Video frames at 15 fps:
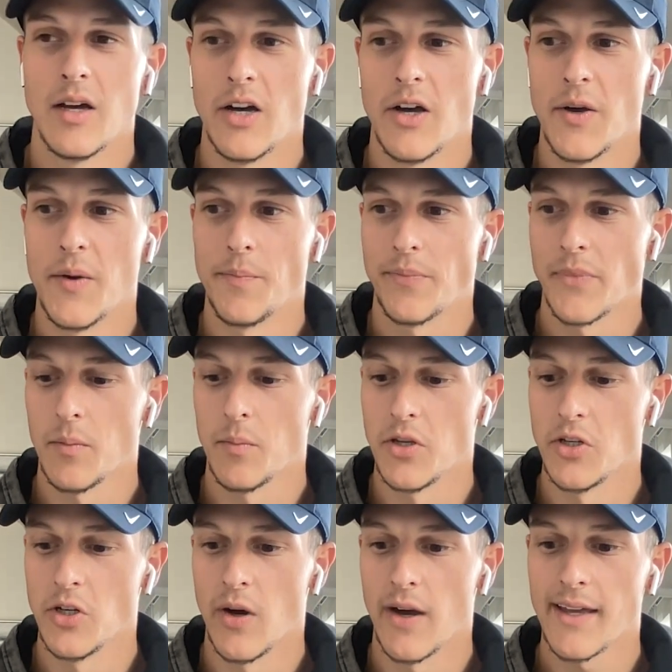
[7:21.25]
um,
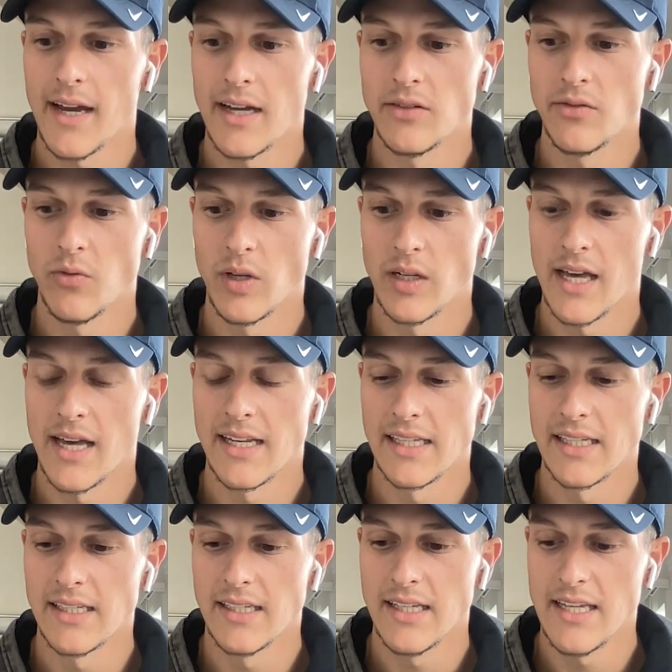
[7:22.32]
but you know, I kind of went at
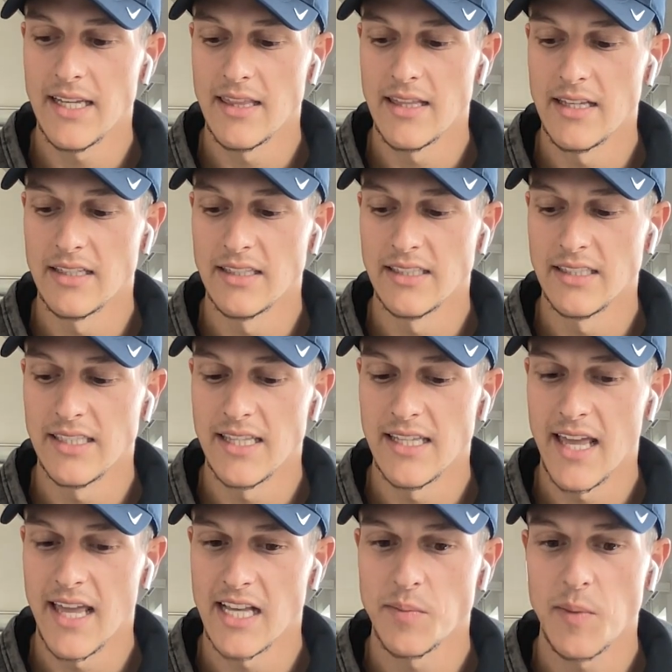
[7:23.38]
it in the in
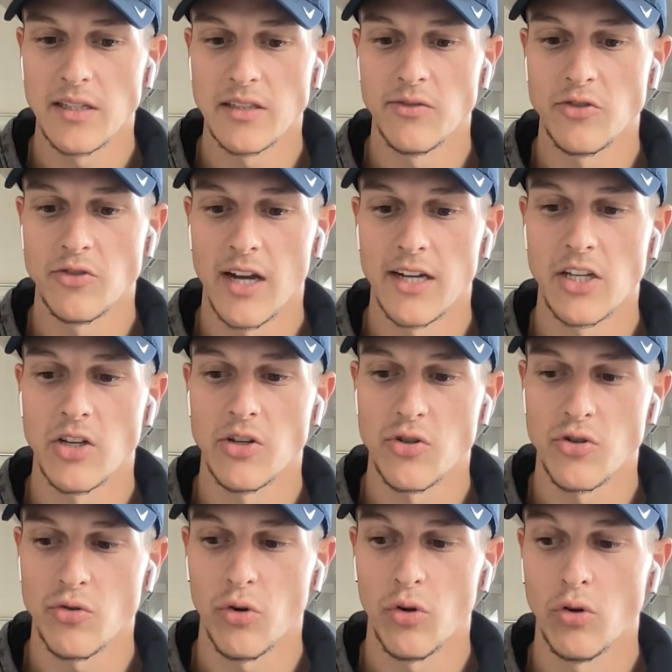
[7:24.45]
the aspect of trying to
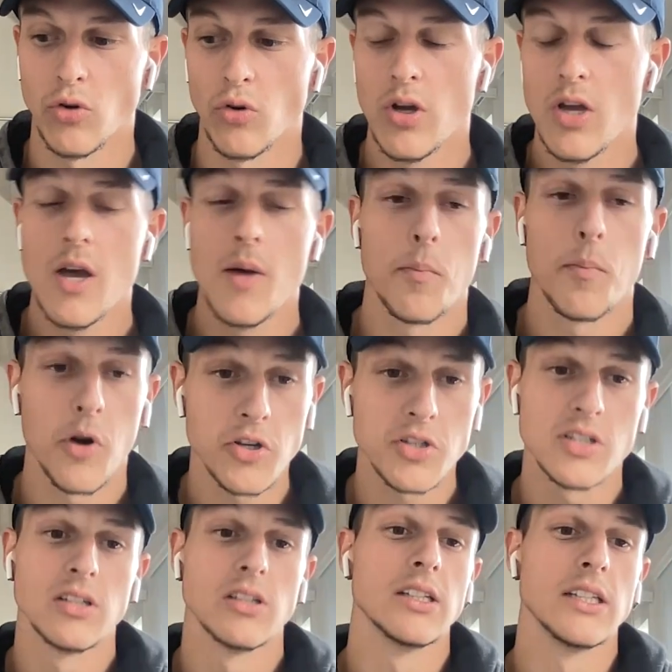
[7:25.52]
control
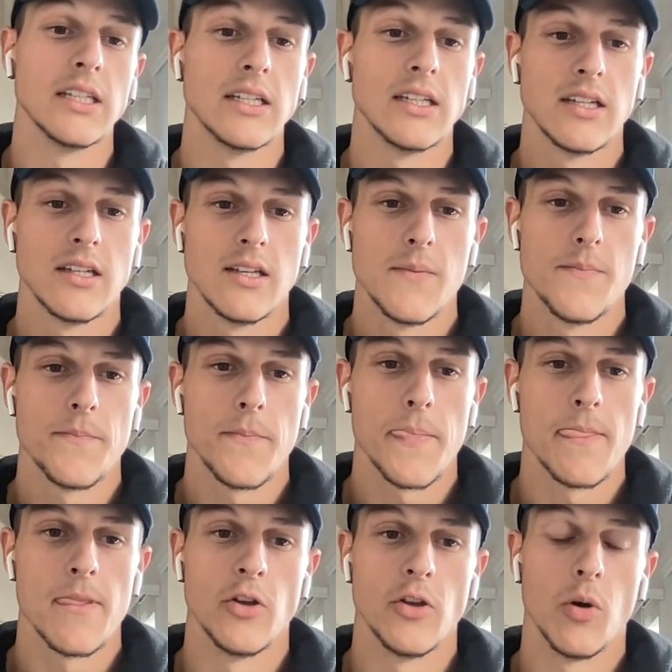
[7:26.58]
personally,
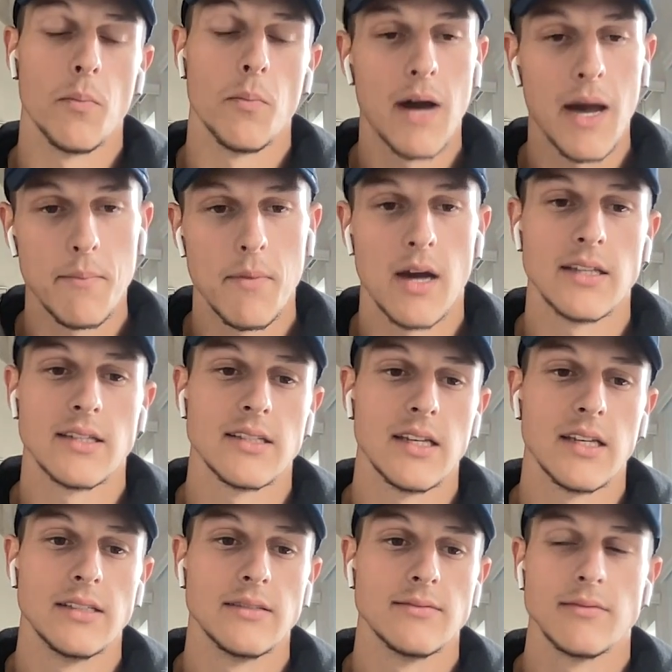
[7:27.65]
you know, my
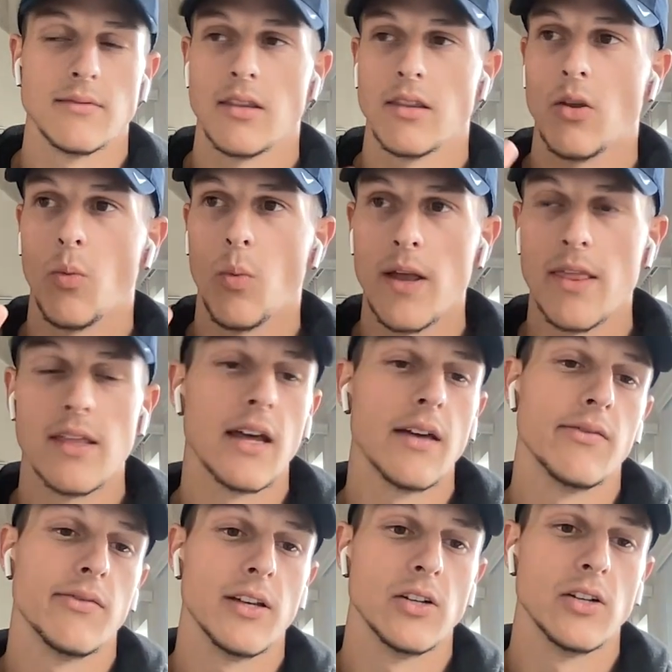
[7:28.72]
mindset, the way that
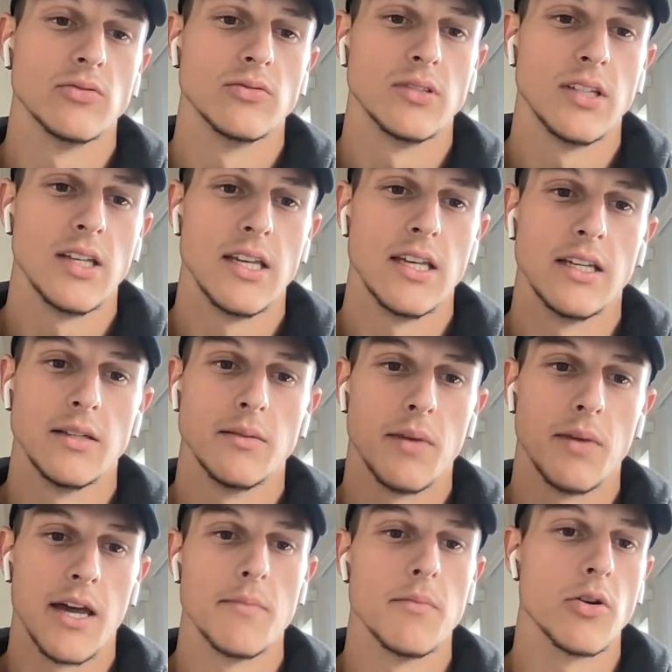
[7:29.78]
I felt, and
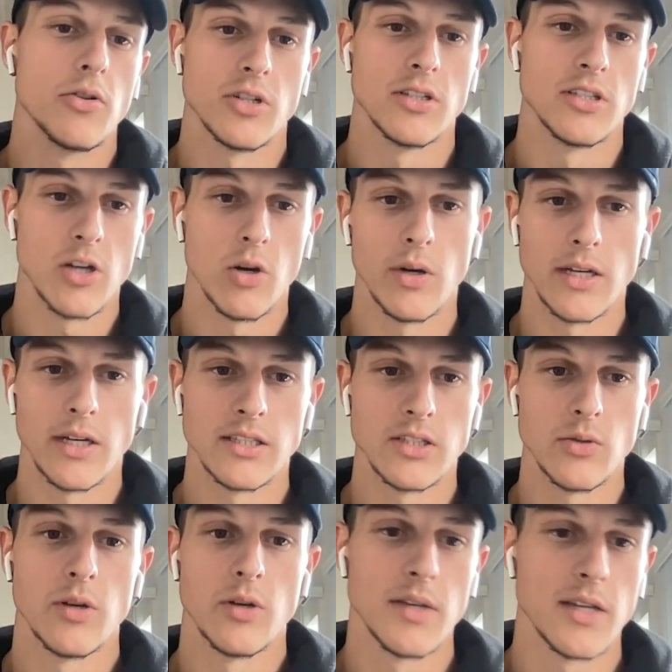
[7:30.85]
my emotions going
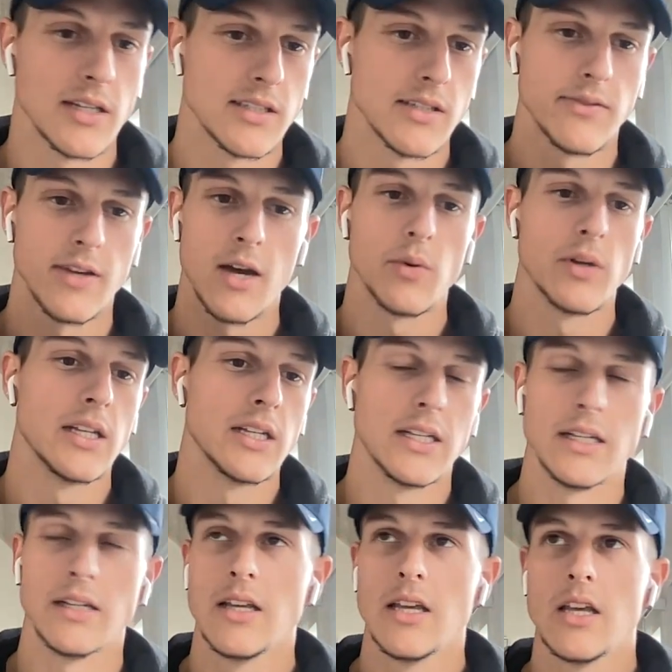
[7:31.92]
into it. Because if I went in
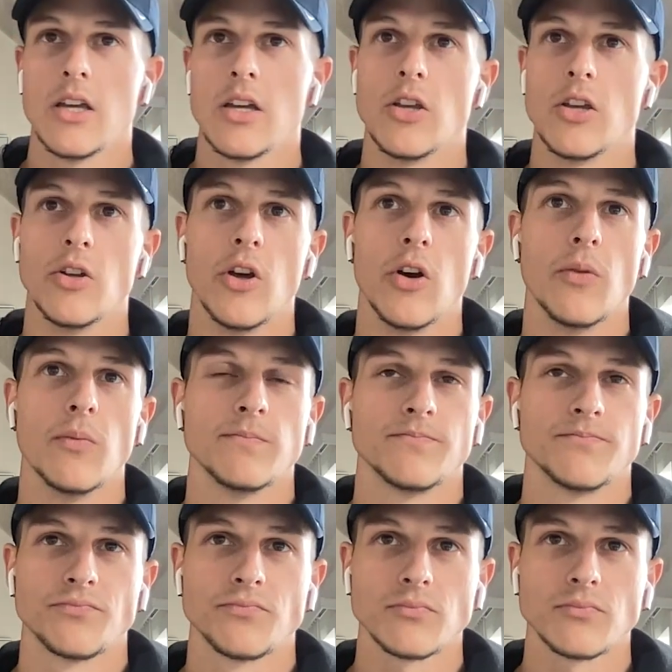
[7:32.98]
it, you know,